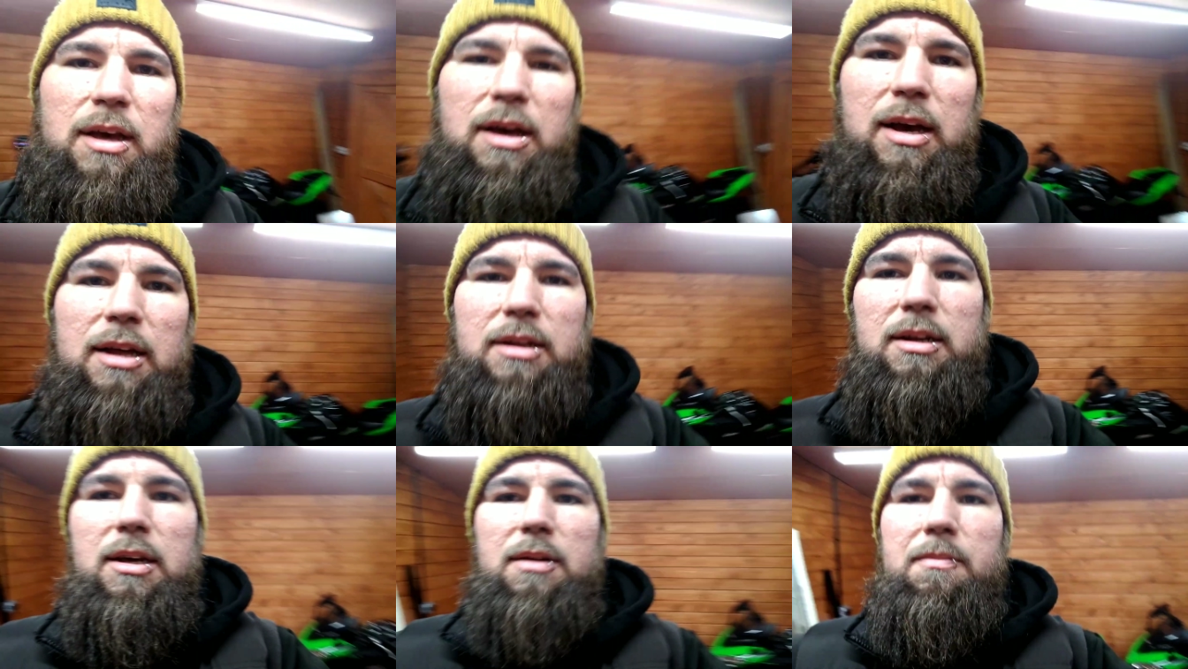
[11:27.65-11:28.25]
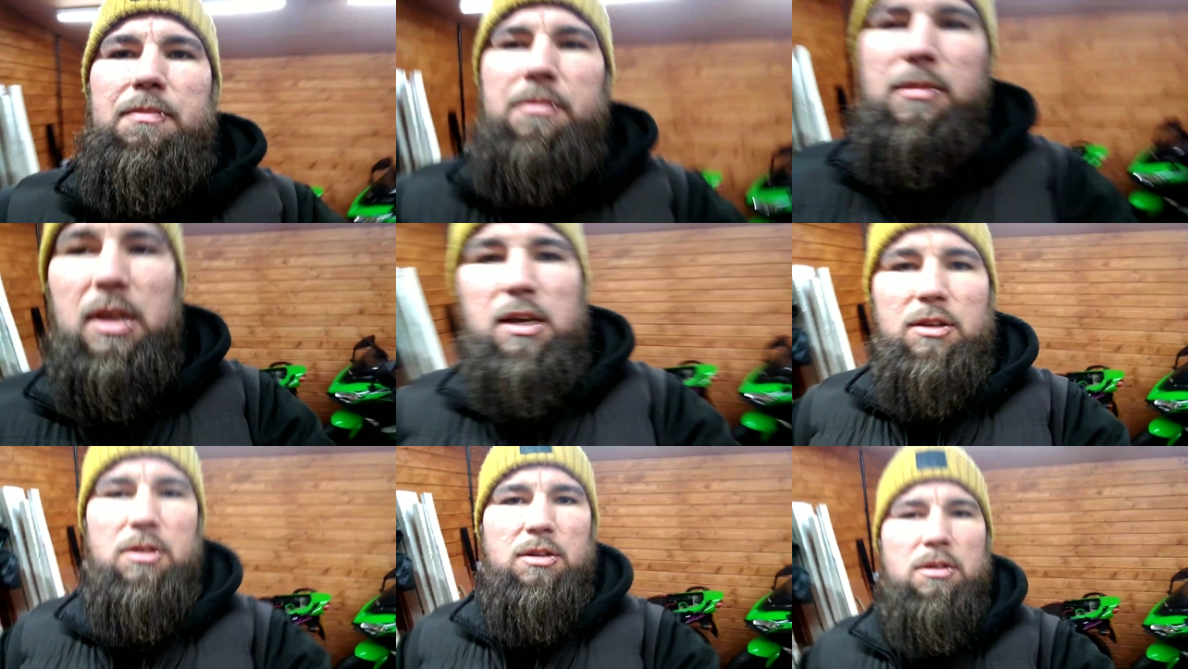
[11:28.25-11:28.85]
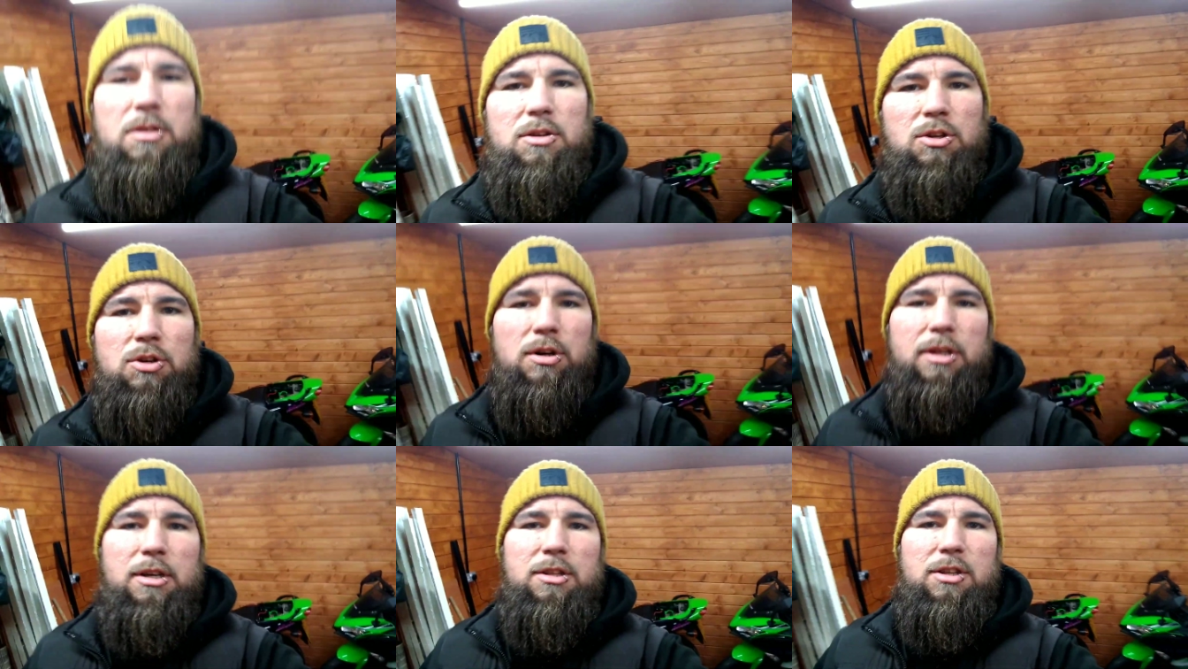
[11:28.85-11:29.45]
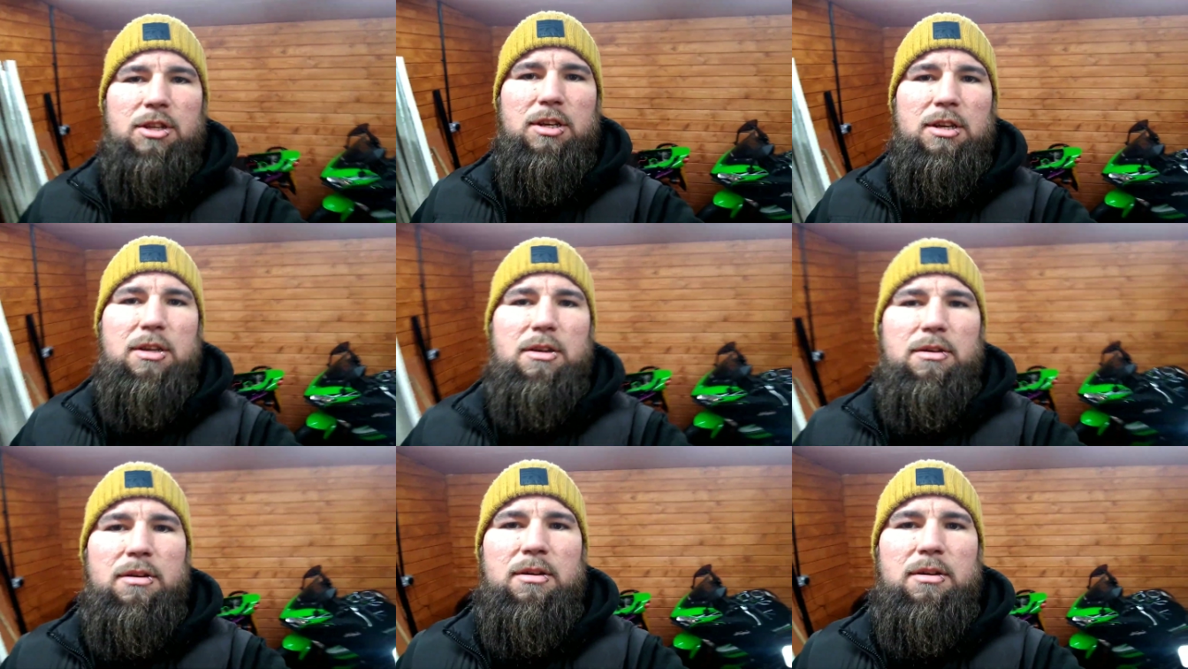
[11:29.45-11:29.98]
And um, yes, it's jolly good to see.